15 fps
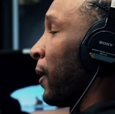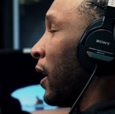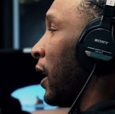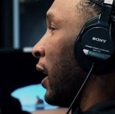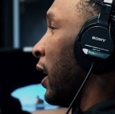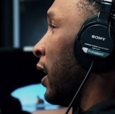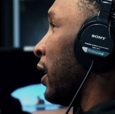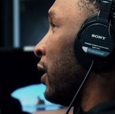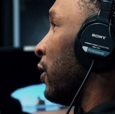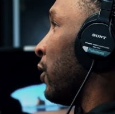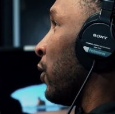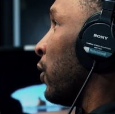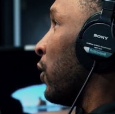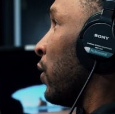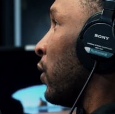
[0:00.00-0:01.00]
And
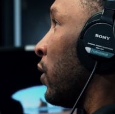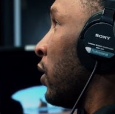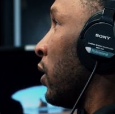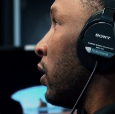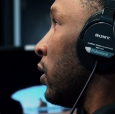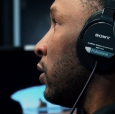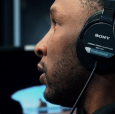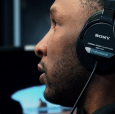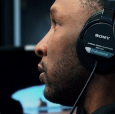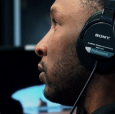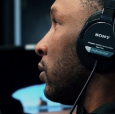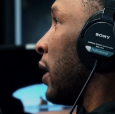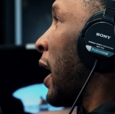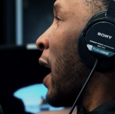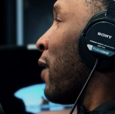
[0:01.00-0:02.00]

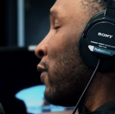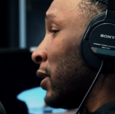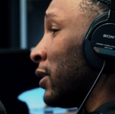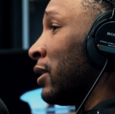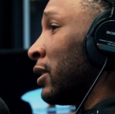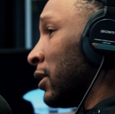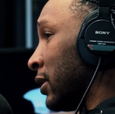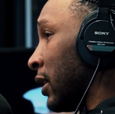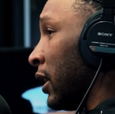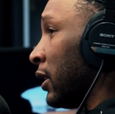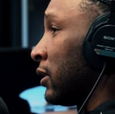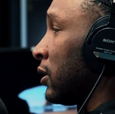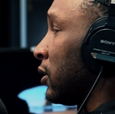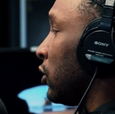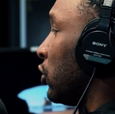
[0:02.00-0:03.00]
having
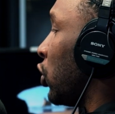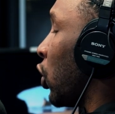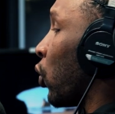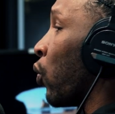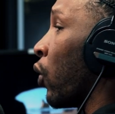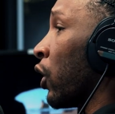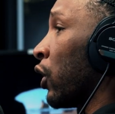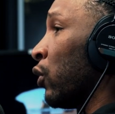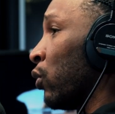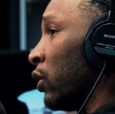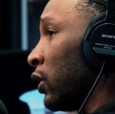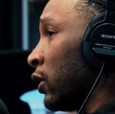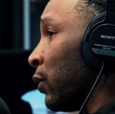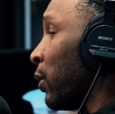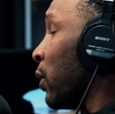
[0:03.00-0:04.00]
success, you know, working with the